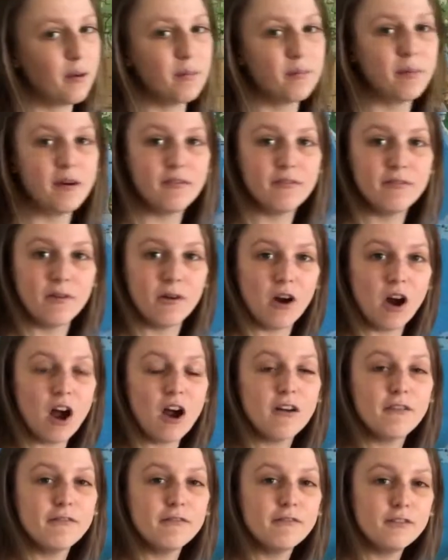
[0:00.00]
but for
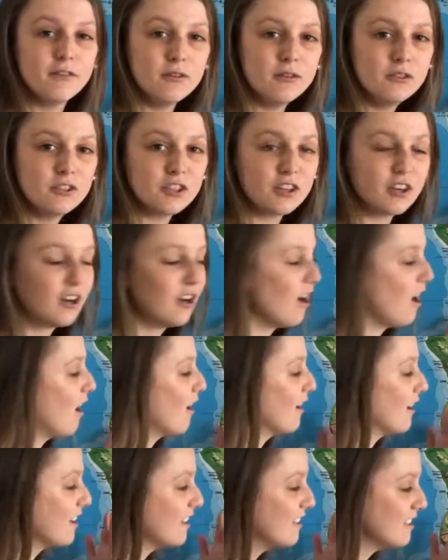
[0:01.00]
our future,
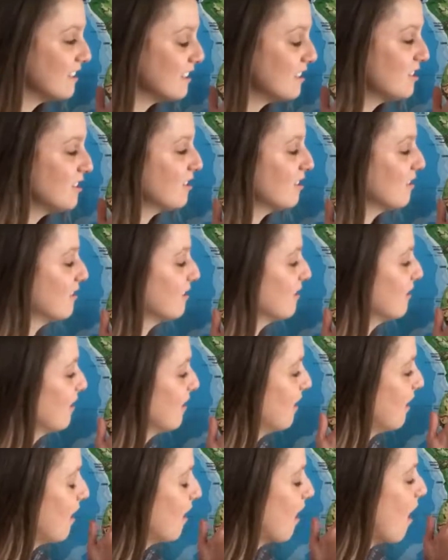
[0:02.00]
our
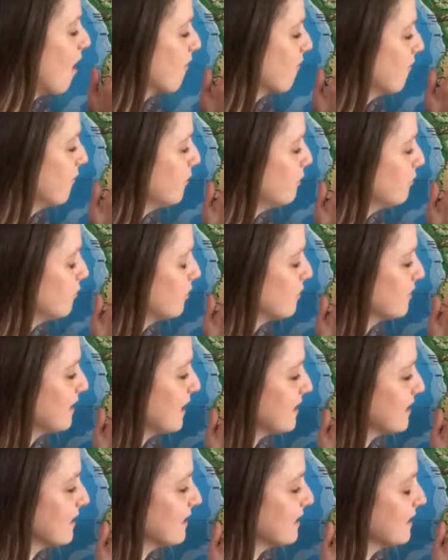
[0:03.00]
future
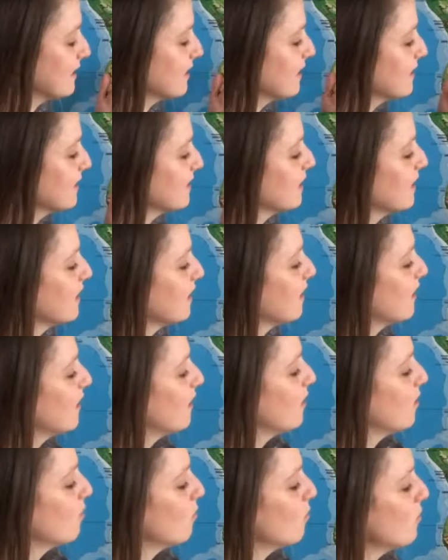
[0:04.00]
sentences,
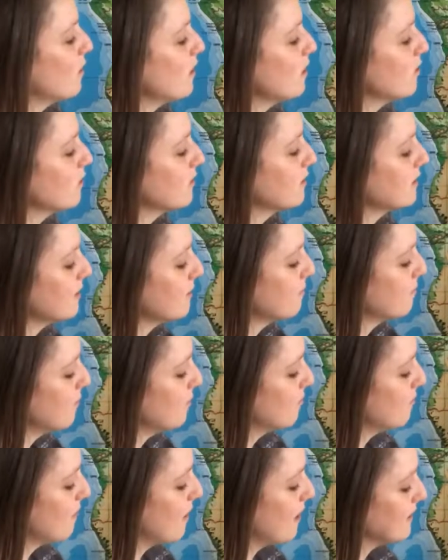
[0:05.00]
we use
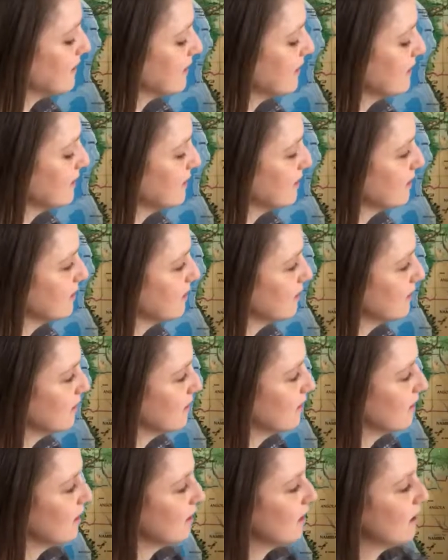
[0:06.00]
simple present
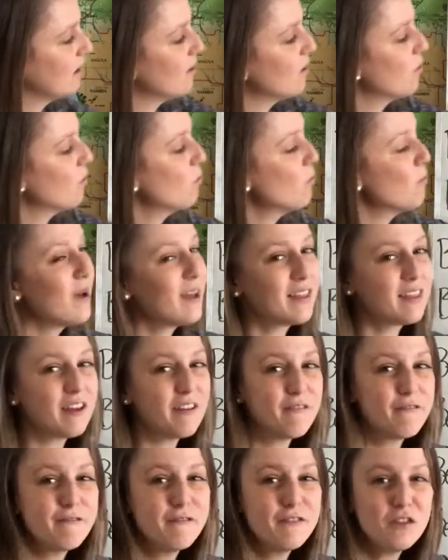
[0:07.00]
with
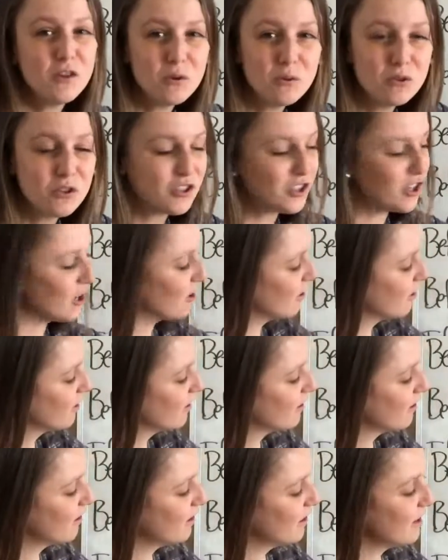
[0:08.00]
a future
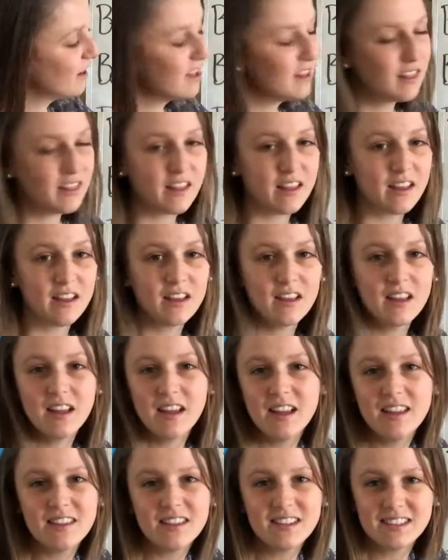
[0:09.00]
in
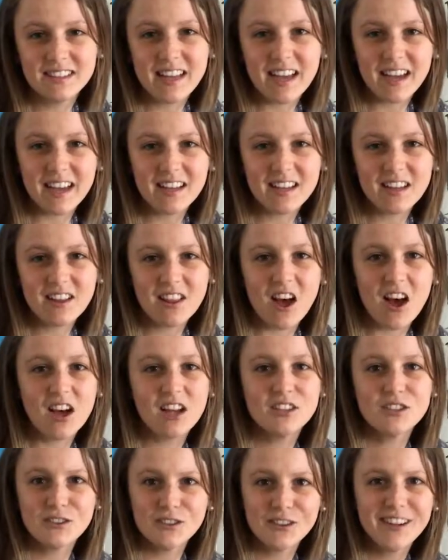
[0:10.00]
the second
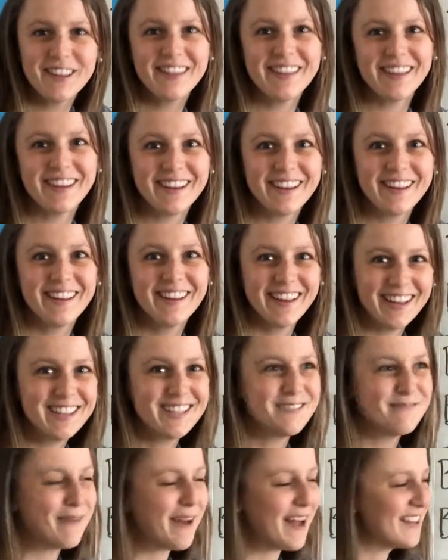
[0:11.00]
clause or in the
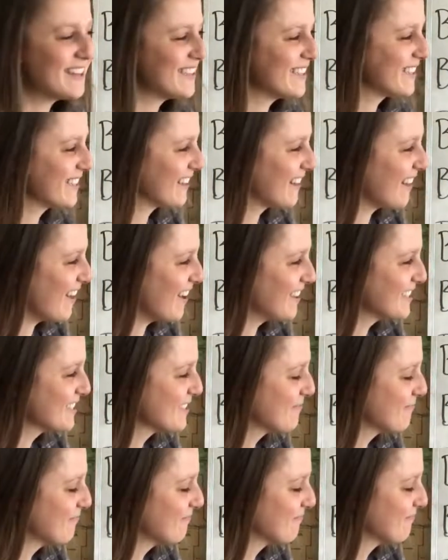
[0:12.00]
independent clause.